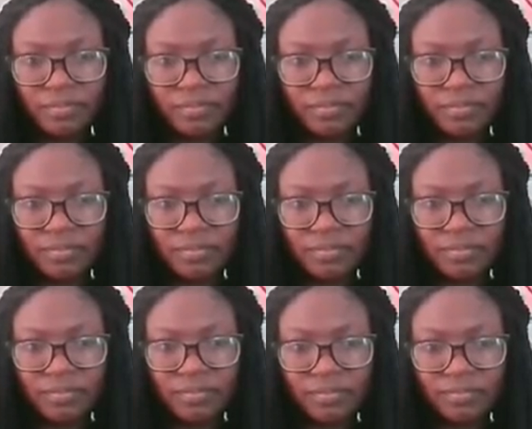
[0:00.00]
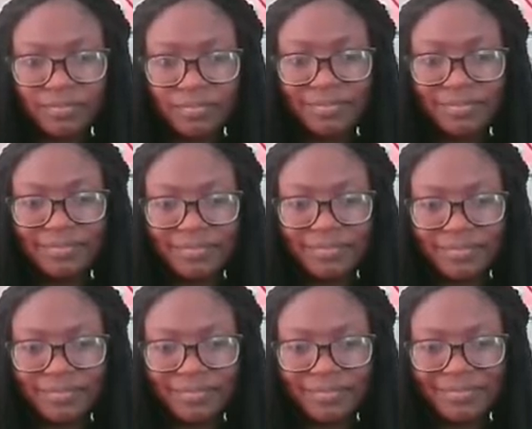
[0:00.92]

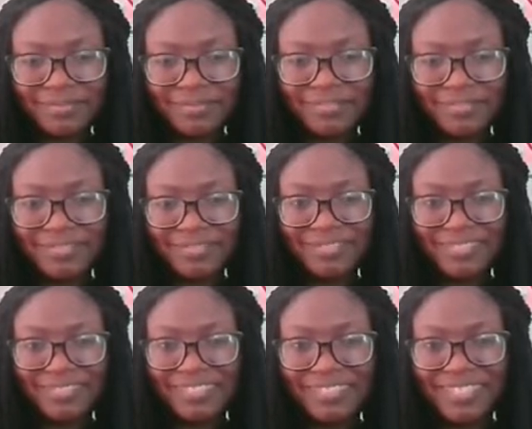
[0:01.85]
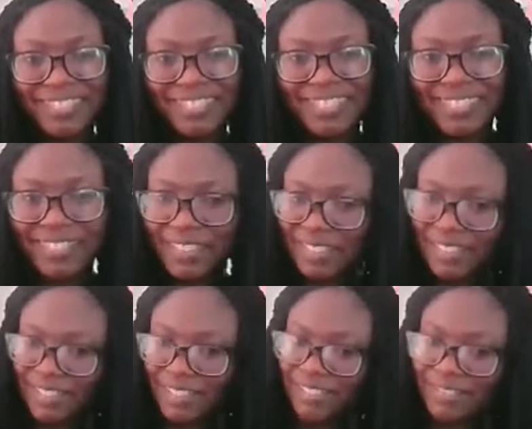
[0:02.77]

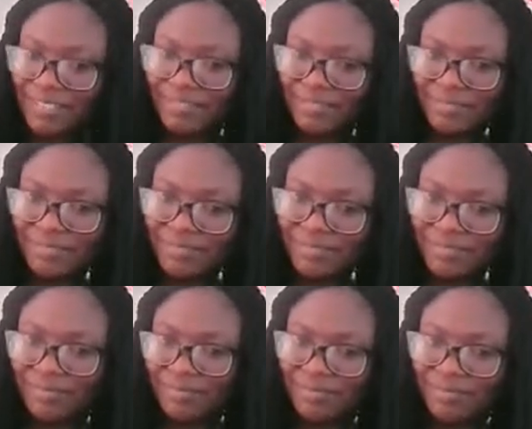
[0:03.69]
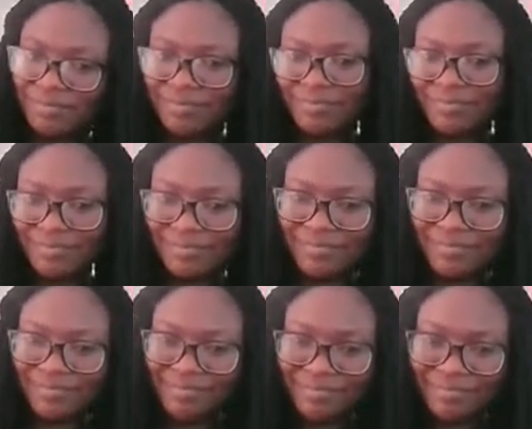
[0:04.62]

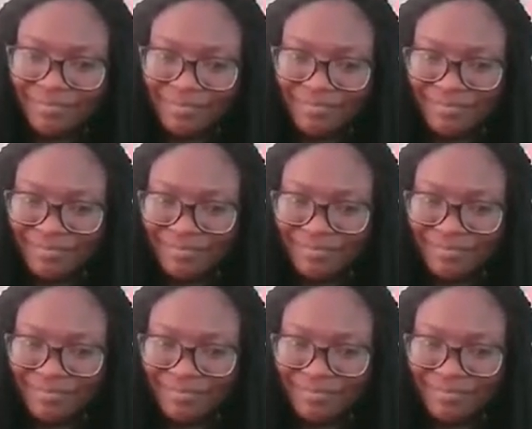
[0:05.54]
(not speaking)